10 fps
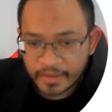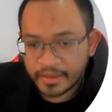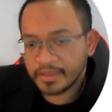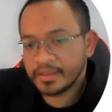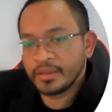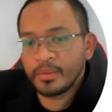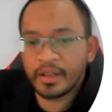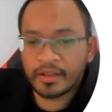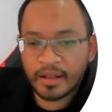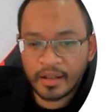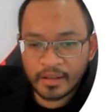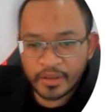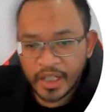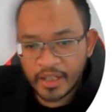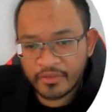as this one. You
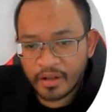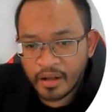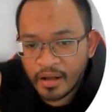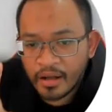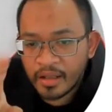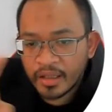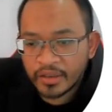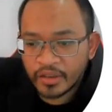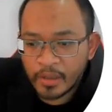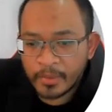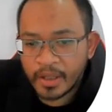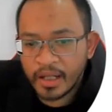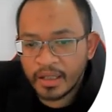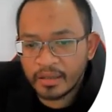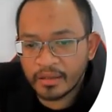can have car top
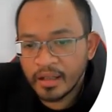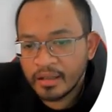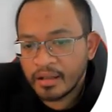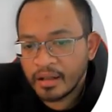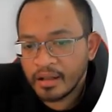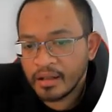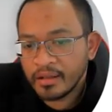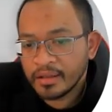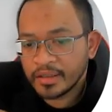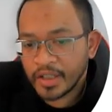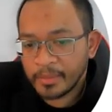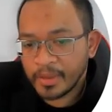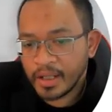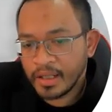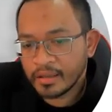color, car trim
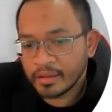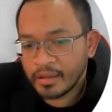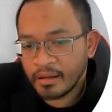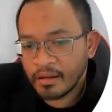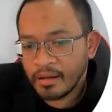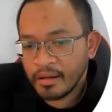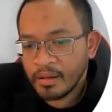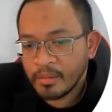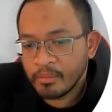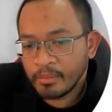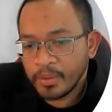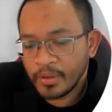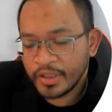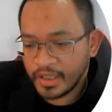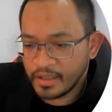color, car
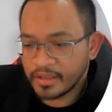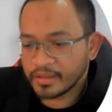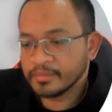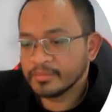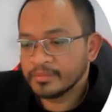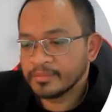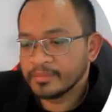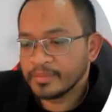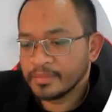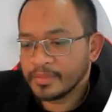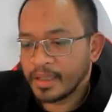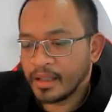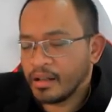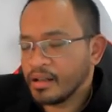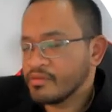body color.
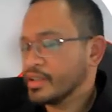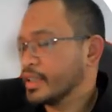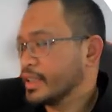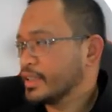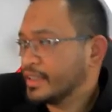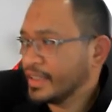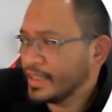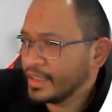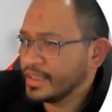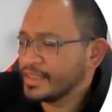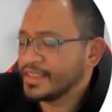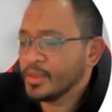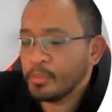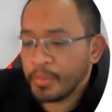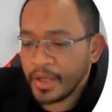Yeah, however, it
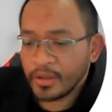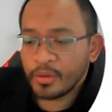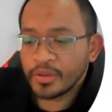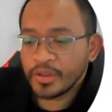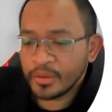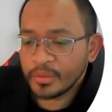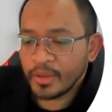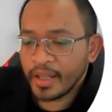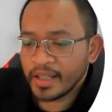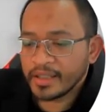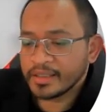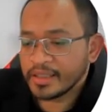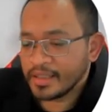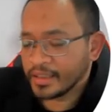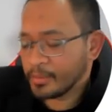depends on you as
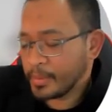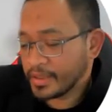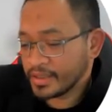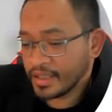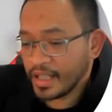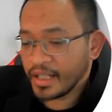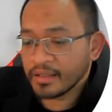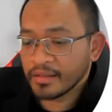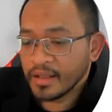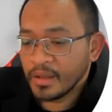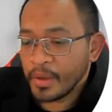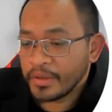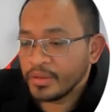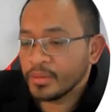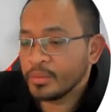the database designer, whether you